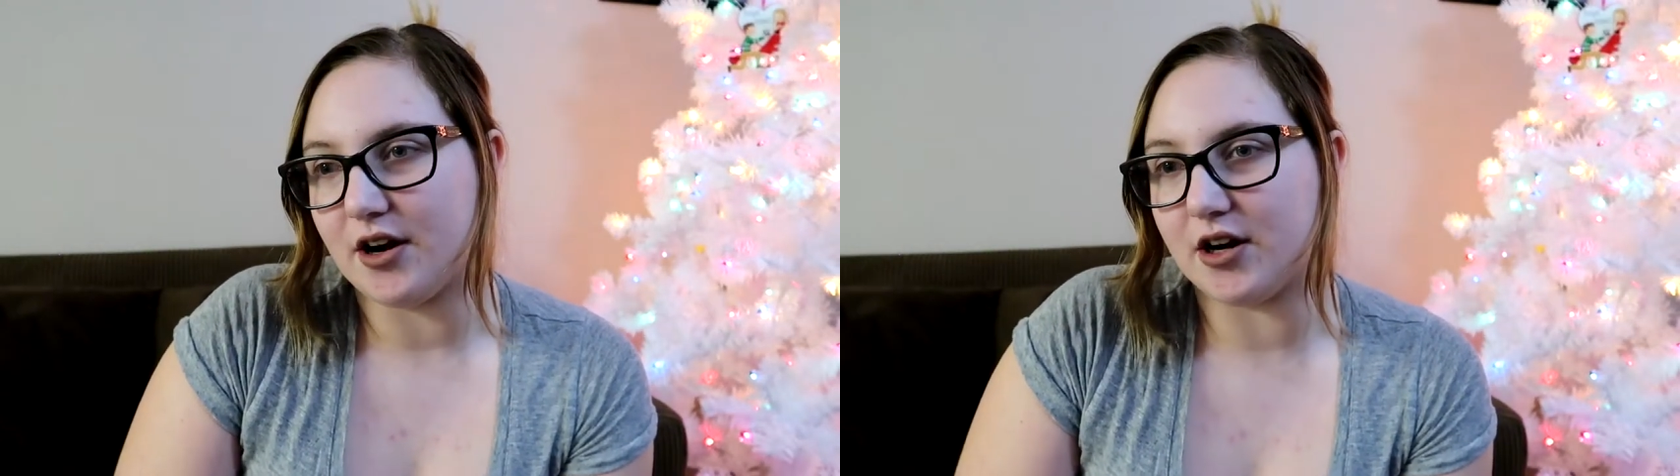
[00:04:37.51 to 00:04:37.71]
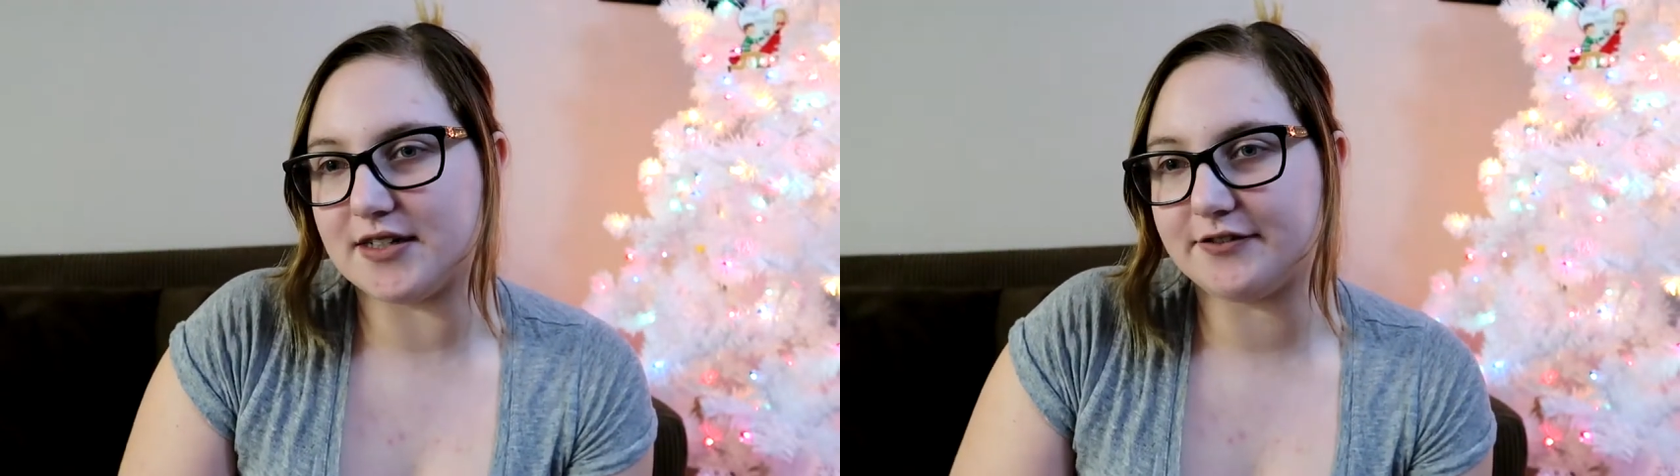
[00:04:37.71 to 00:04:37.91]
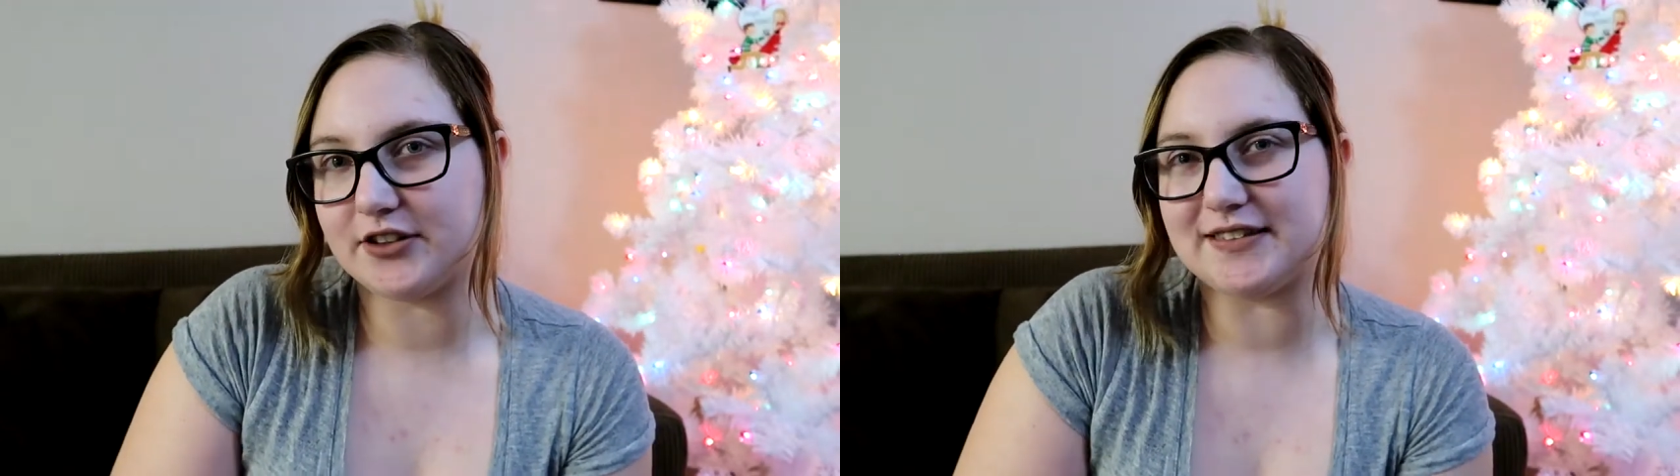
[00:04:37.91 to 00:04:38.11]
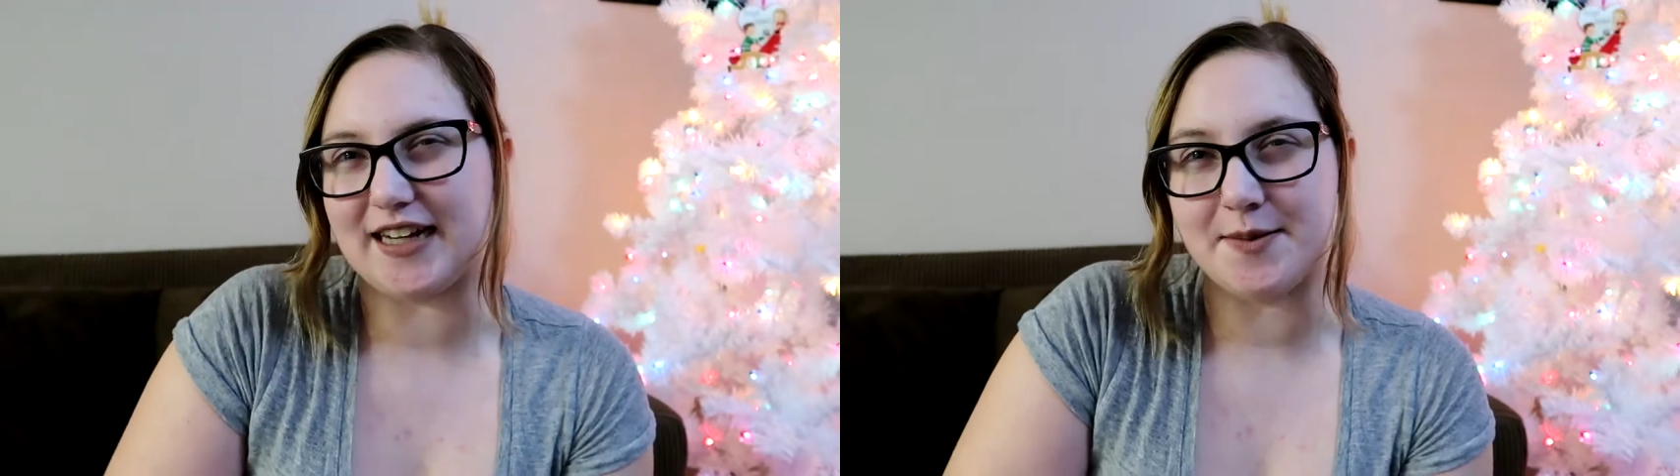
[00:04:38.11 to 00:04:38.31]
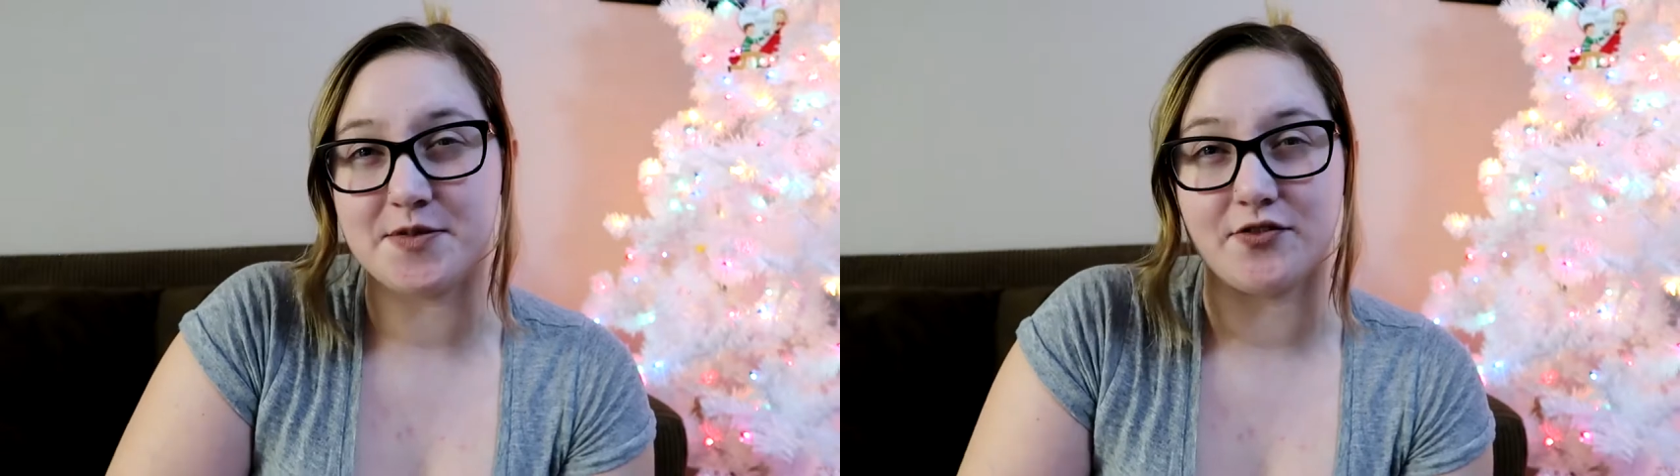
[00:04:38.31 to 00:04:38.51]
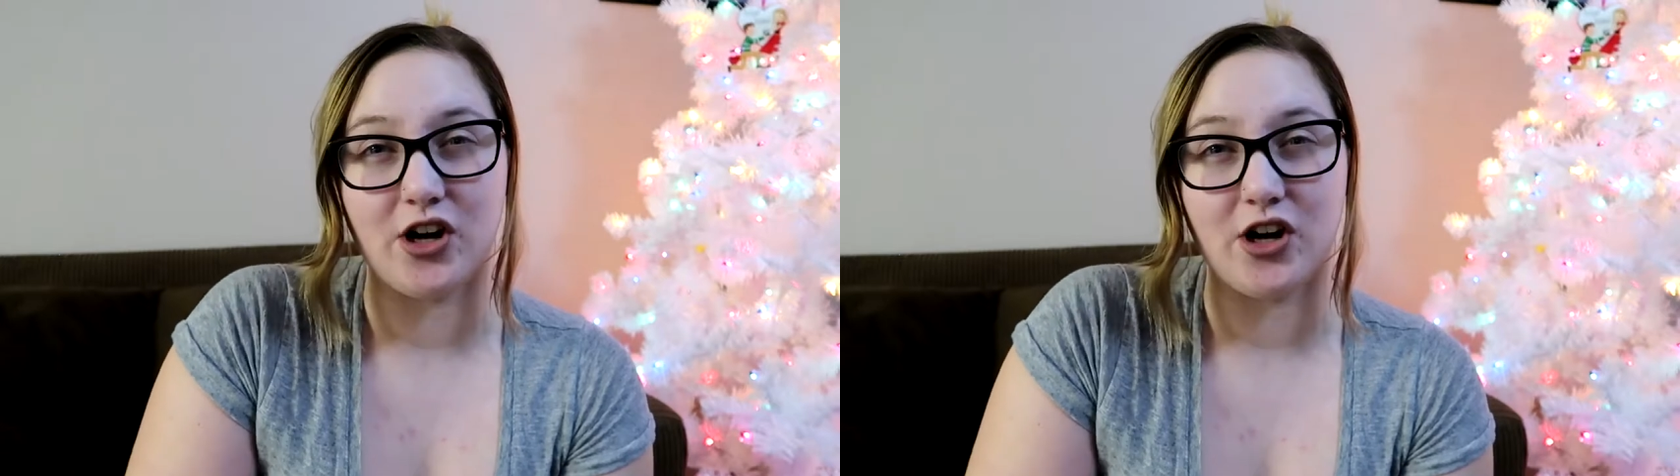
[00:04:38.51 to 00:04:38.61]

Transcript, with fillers: are different types of